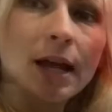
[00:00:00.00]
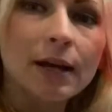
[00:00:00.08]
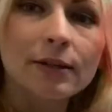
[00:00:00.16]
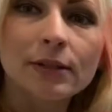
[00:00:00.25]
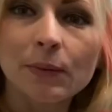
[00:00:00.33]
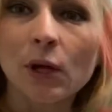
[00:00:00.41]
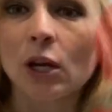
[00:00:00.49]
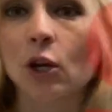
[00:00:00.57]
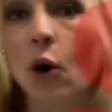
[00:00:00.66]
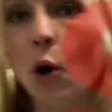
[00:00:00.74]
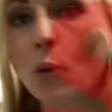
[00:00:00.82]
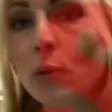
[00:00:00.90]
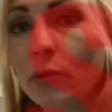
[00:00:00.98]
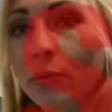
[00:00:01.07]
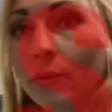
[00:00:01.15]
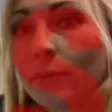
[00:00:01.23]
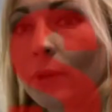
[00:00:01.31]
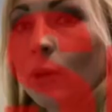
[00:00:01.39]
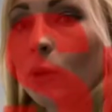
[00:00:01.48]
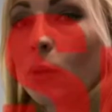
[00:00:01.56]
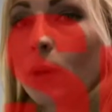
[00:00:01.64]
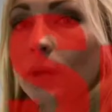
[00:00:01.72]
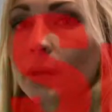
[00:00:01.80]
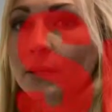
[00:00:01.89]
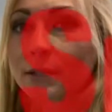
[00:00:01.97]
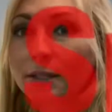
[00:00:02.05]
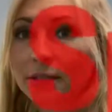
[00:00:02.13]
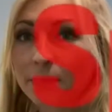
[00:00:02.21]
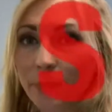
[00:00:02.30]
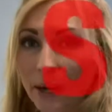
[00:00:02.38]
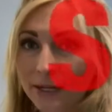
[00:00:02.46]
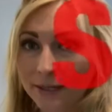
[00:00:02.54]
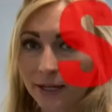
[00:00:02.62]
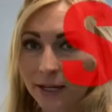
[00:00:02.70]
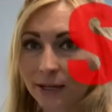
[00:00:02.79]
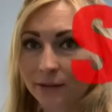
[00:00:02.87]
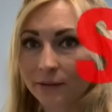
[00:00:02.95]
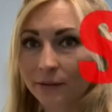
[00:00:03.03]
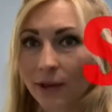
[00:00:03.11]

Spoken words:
Next, I'm gonna go through spicy.